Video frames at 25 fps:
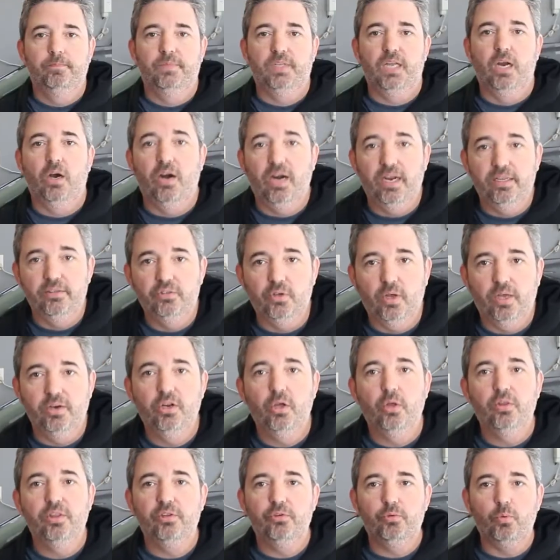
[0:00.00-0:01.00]
All right, so I
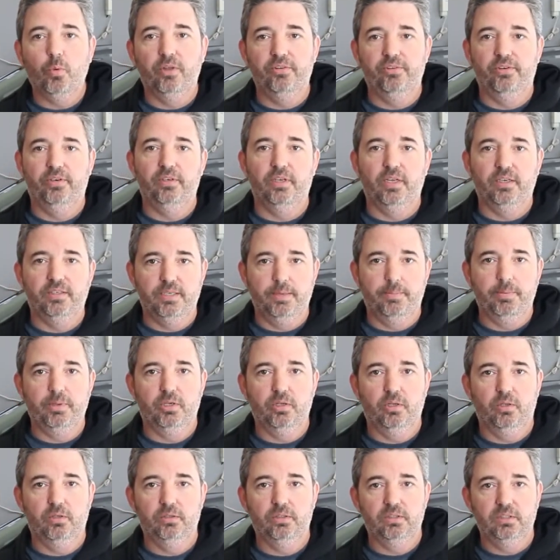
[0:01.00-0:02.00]
know this wasn't a
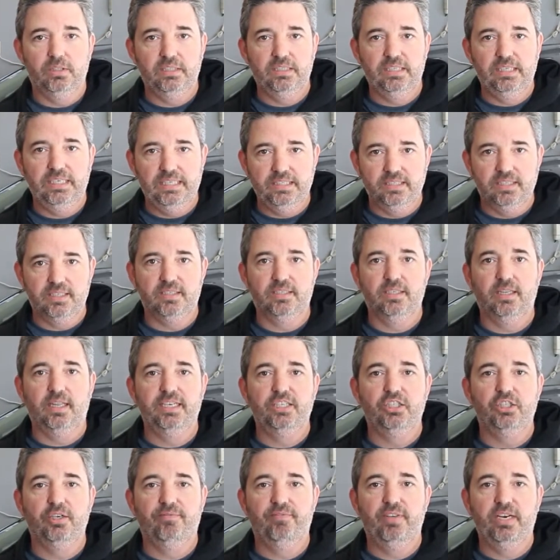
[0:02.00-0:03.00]
typical
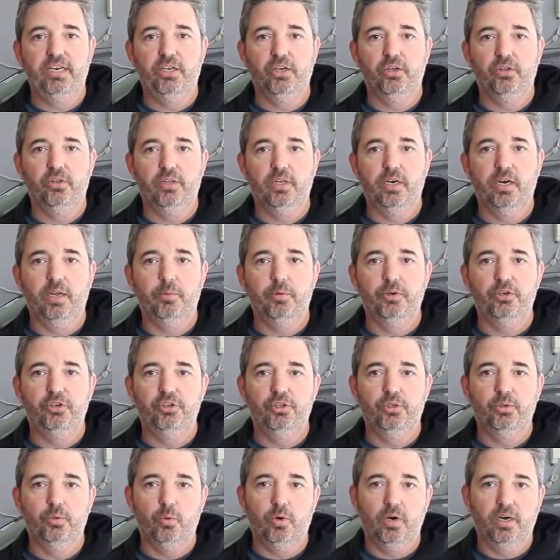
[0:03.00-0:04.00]
installation video that I would
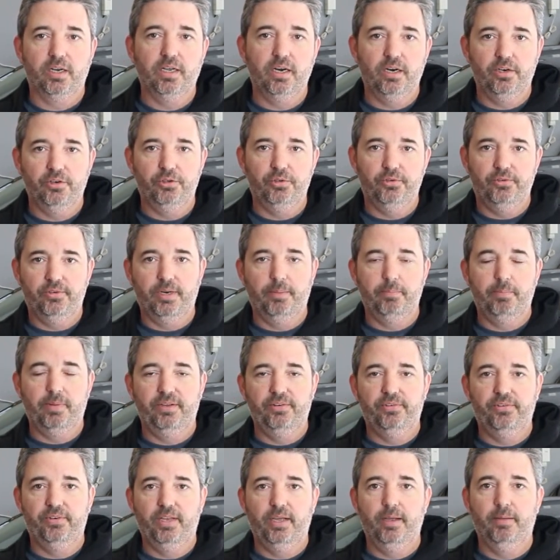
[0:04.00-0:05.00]
do where I kind of do step by
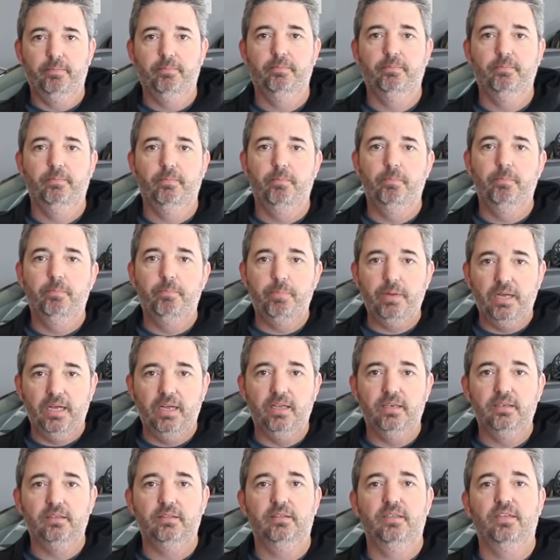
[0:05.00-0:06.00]
step,
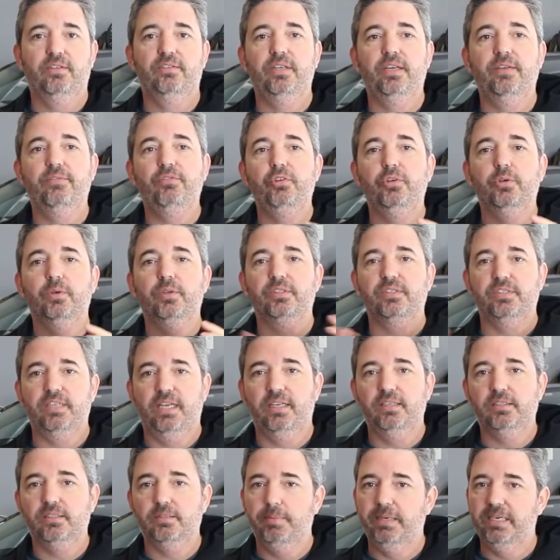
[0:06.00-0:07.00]
but this gives you a
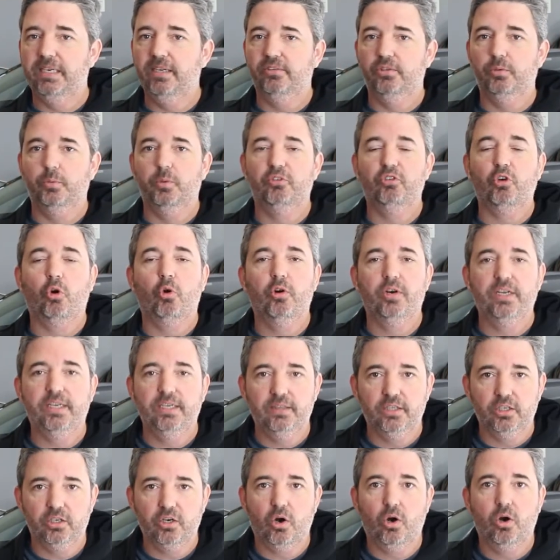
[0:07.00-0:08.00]
sense, because it was already
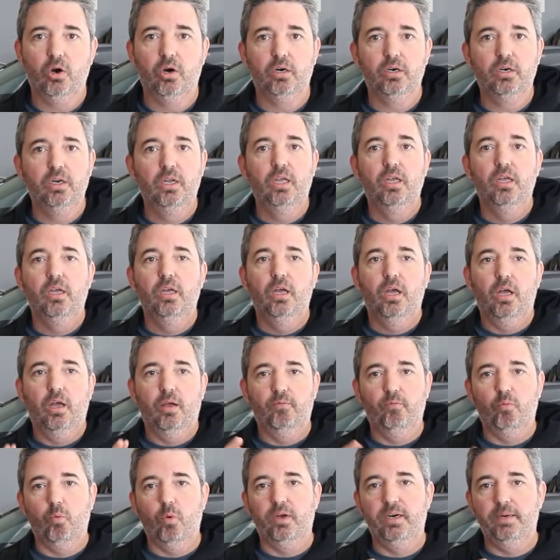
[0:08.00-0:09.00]
in the car,
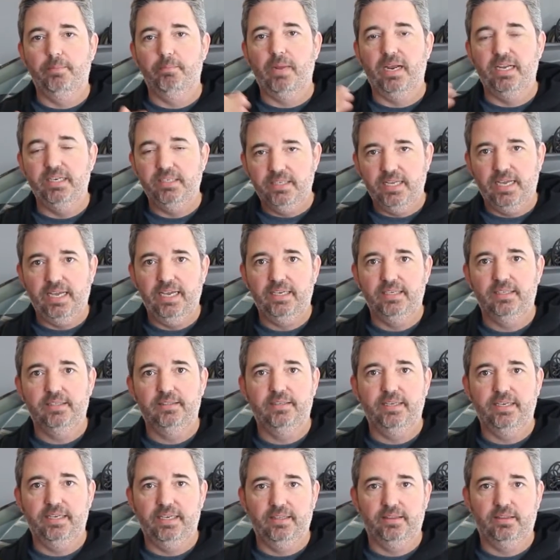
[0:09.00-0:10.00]
of what it might take
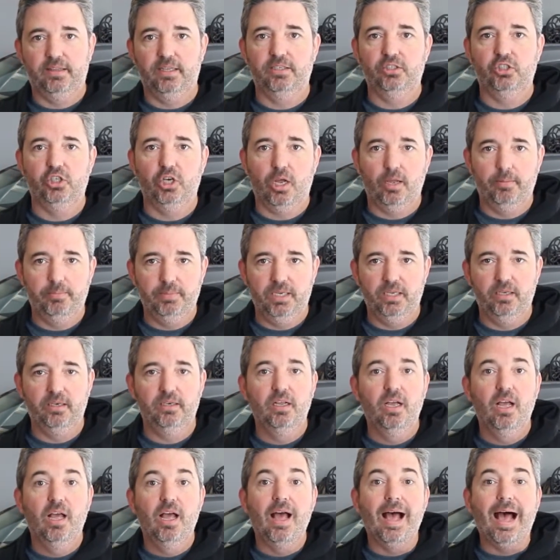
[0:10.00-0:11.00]
to get the job
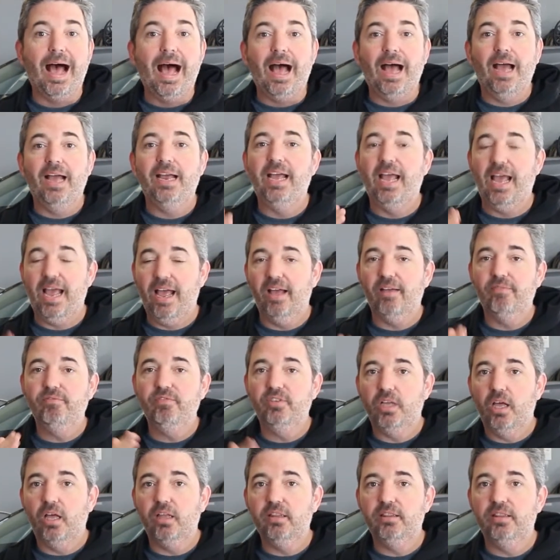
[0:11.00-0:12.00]
done. I
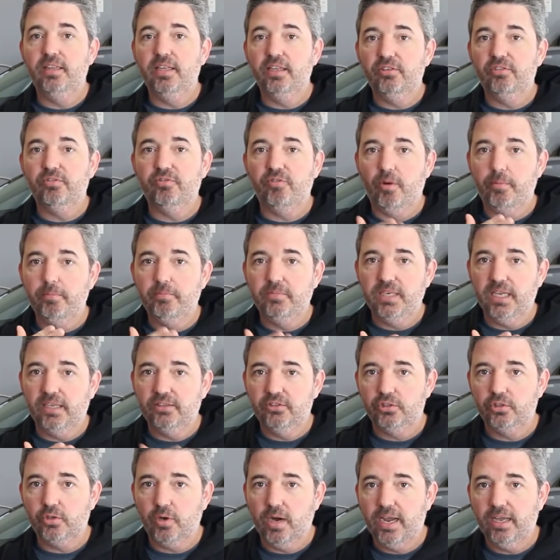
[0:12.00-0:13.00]
have done this from
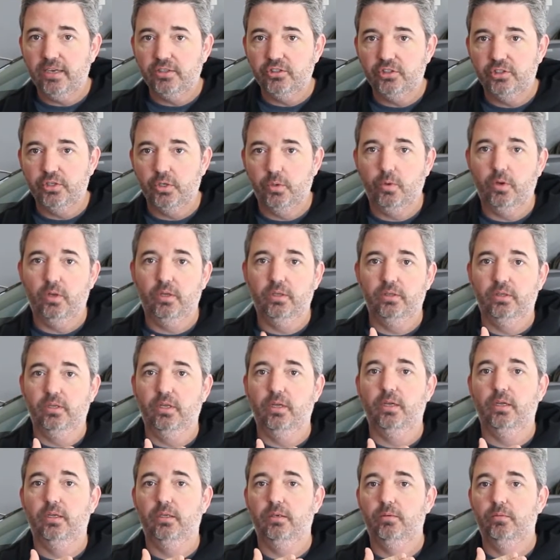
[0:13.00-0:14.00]
dead scratch. So on
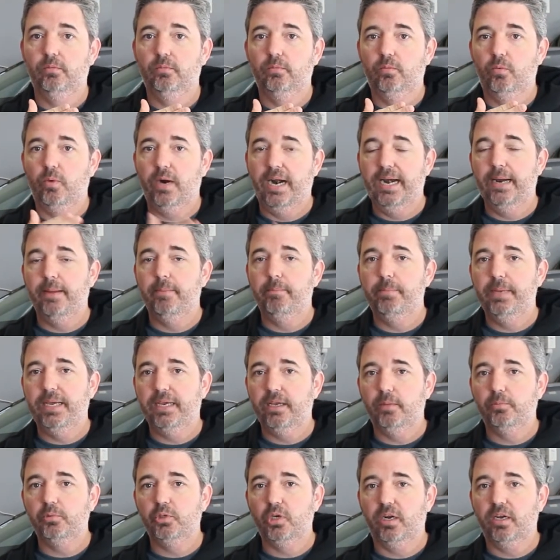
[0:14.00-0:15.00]
the Ram
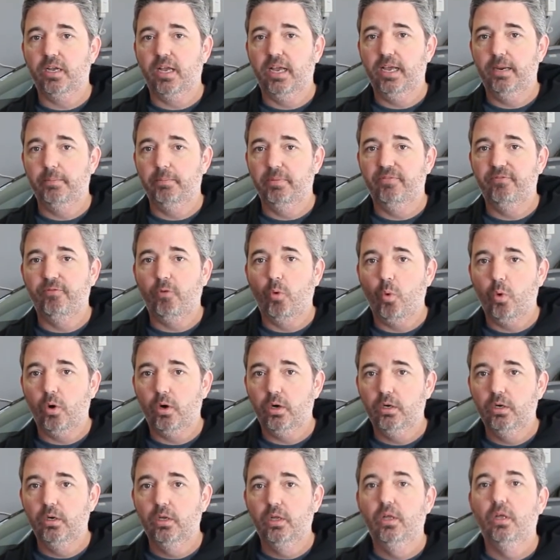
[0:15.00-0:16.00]
pickup truck I had
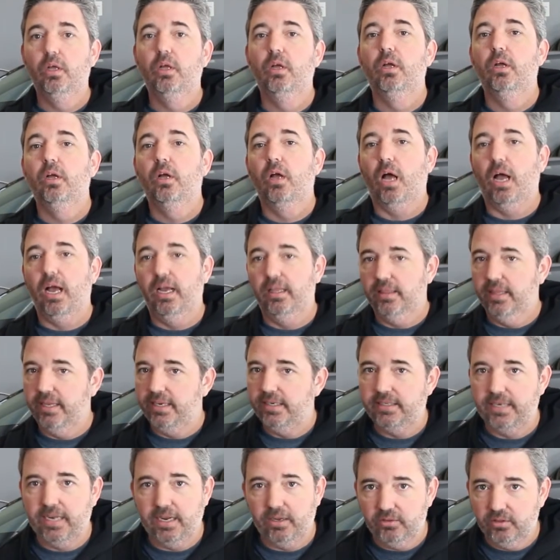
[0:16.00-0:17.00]
before, I
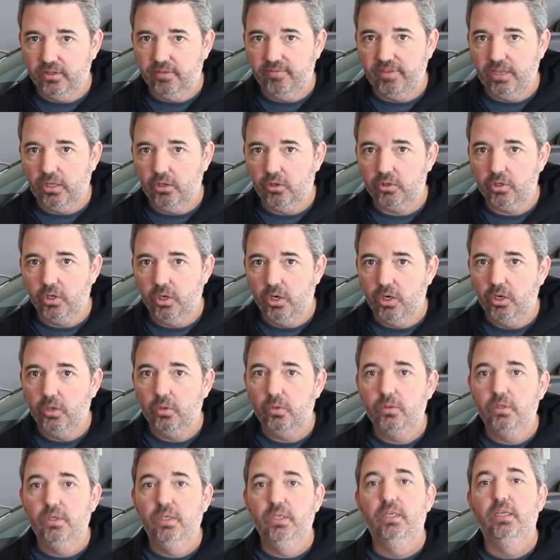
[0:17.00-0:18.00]
laid down the
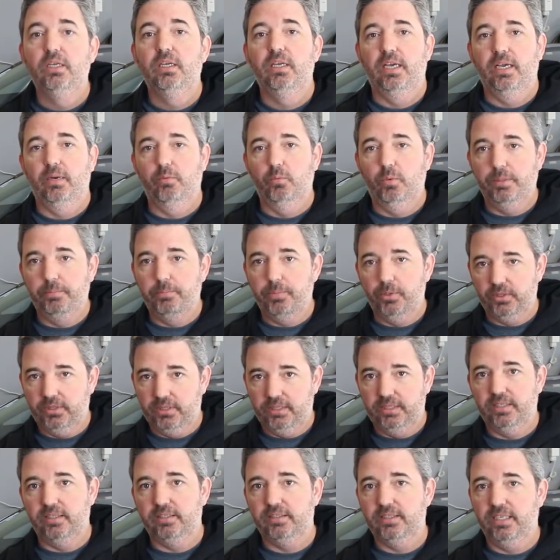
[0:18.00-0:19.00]
Velcro and we put
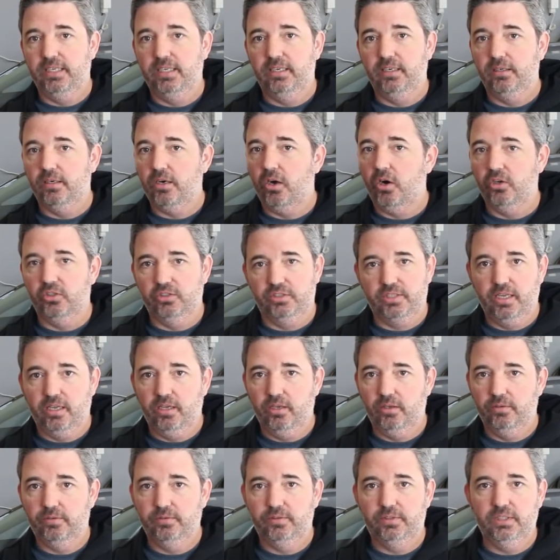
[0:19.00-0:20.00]
this in
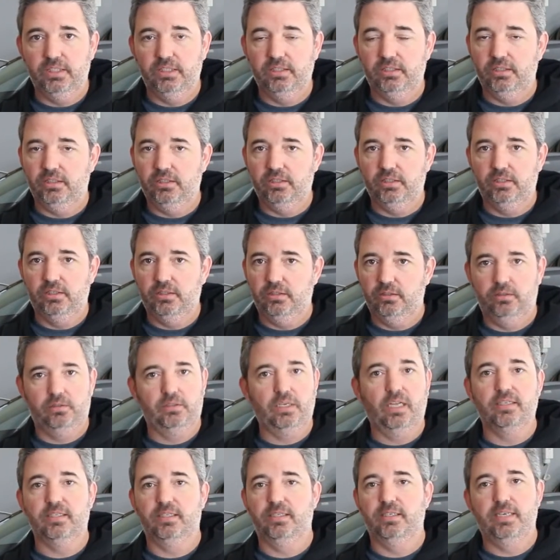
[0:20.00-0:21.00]
ourselves. It
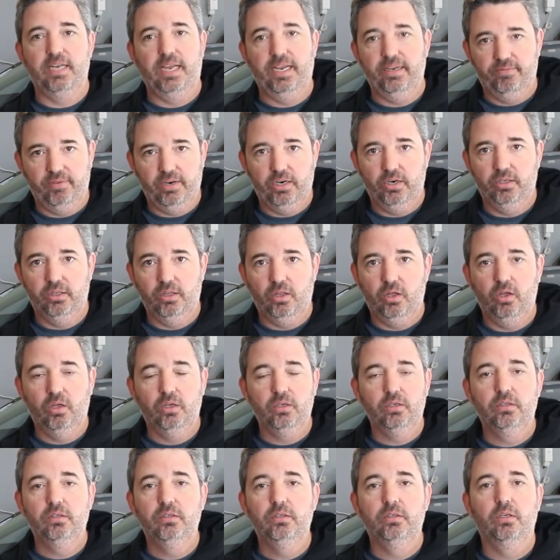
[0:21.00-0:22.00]
doesn't take very
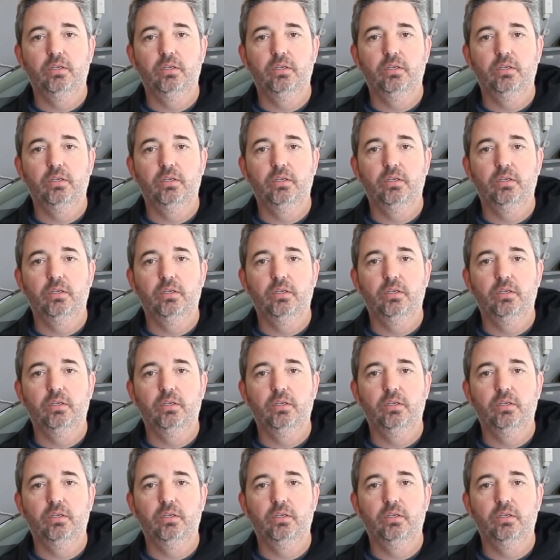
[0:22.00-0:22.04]
long.